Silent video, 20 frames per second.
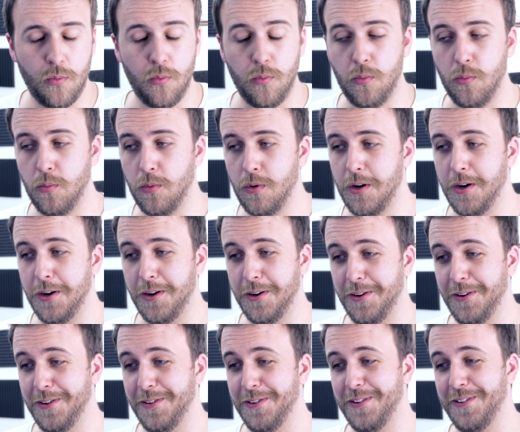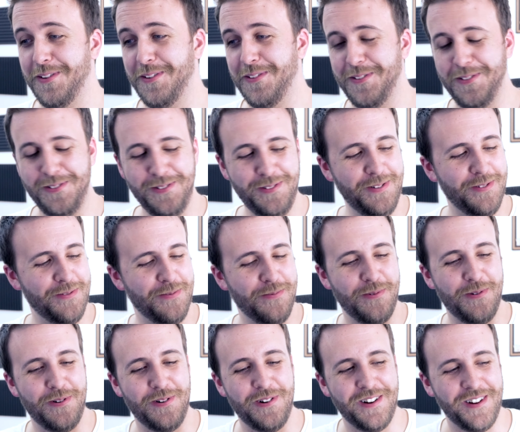Whoa,
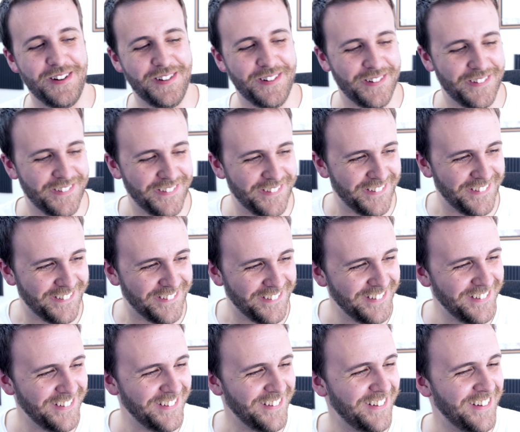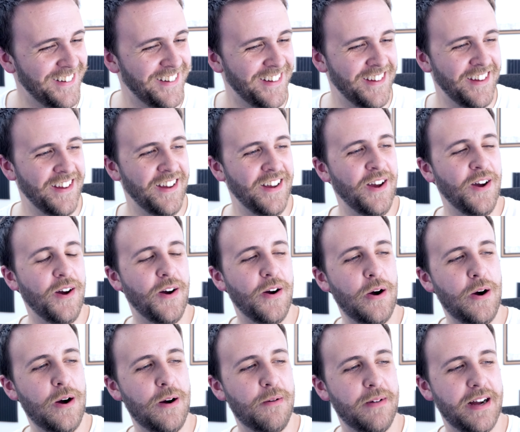whoa!
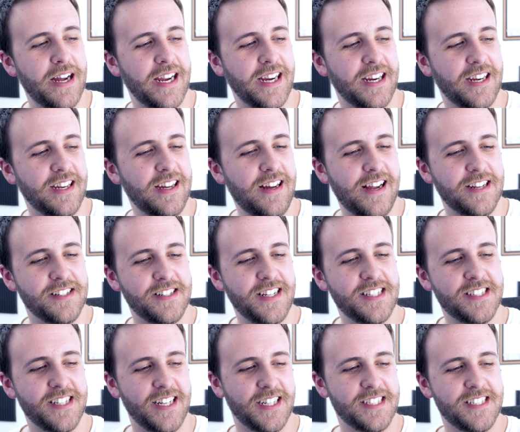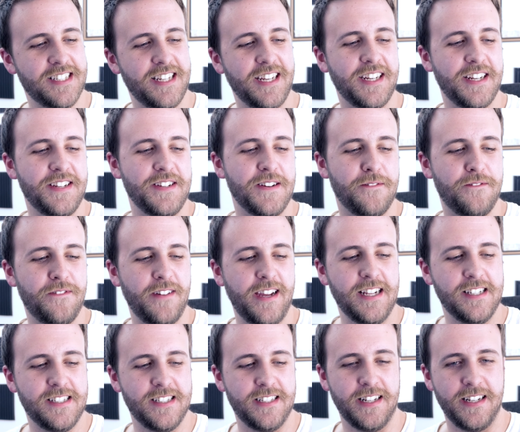Oh my gosh, that's like sticking your
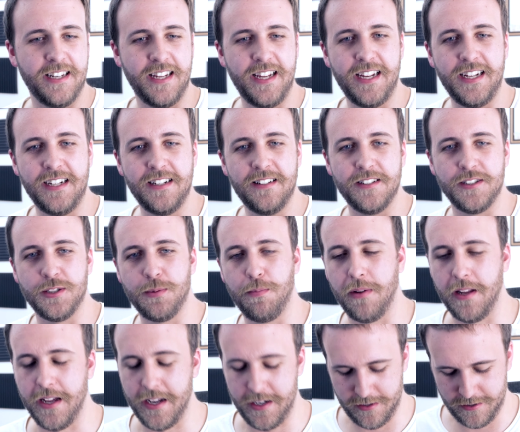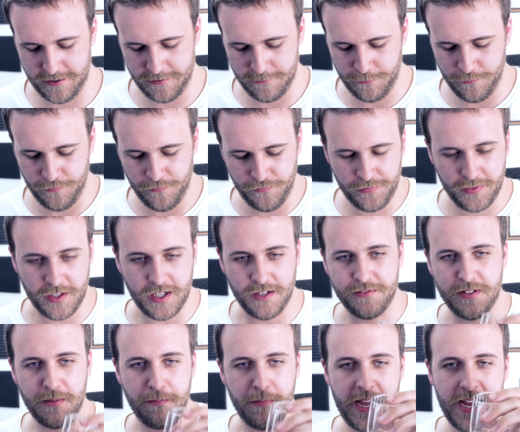face in an English blend
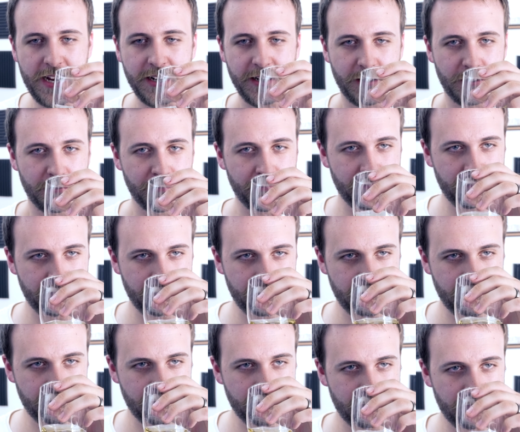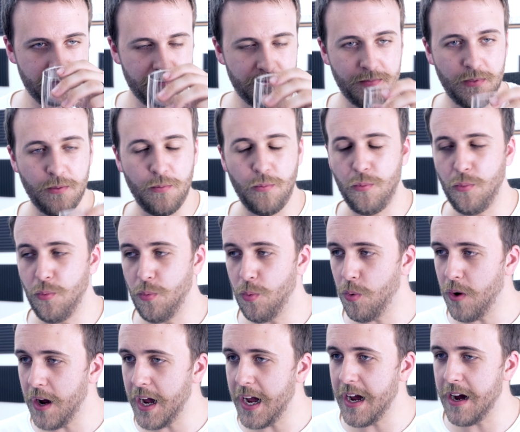of tobacco.
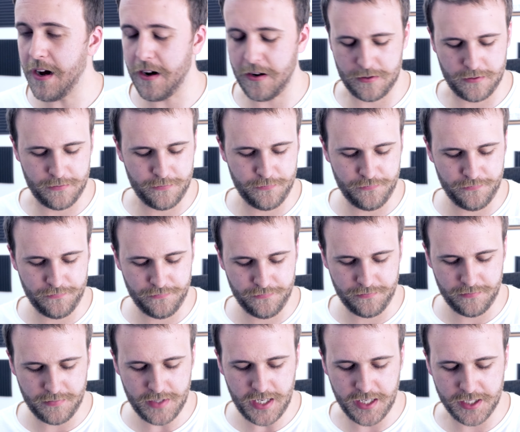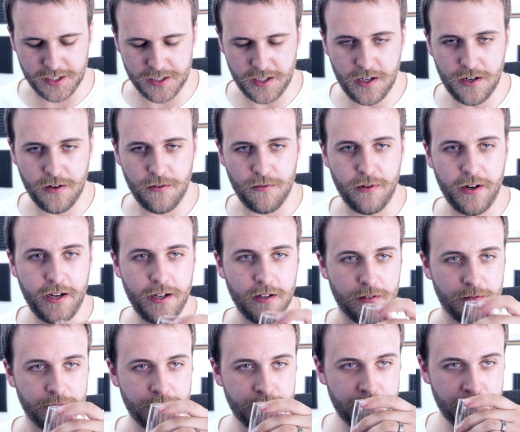Wow, that is
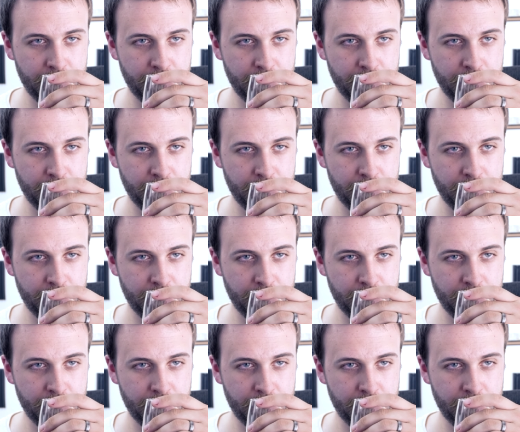unreal.